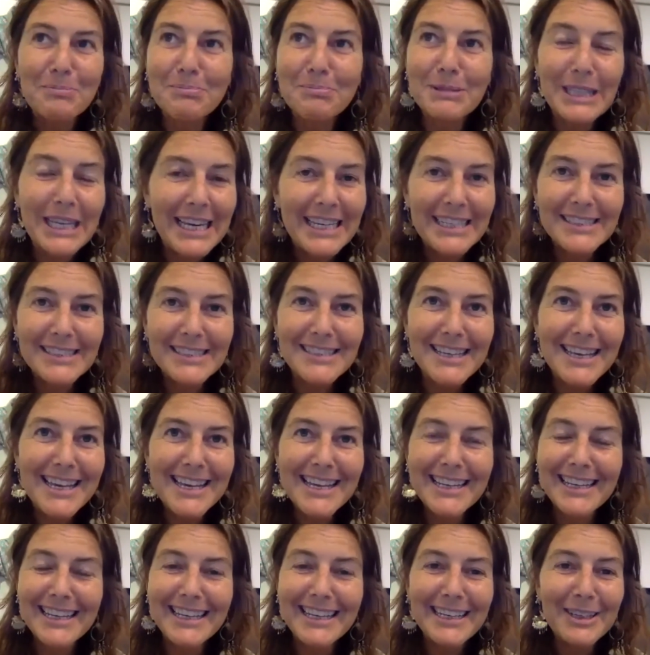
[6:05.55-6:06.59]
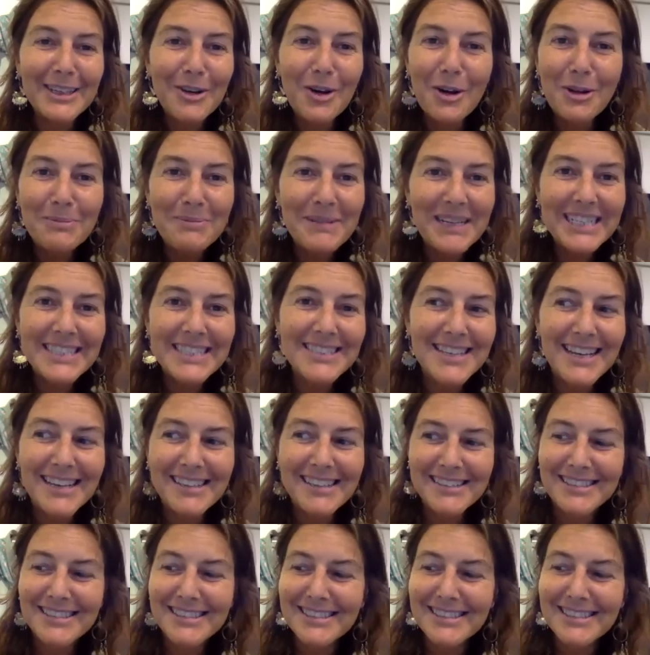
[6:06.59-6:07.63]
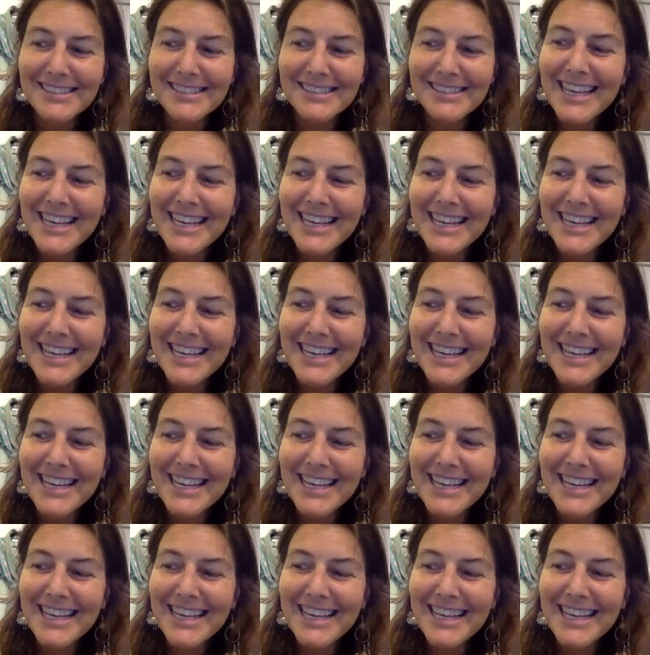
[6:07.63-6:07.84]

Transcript: place and it all makes sense.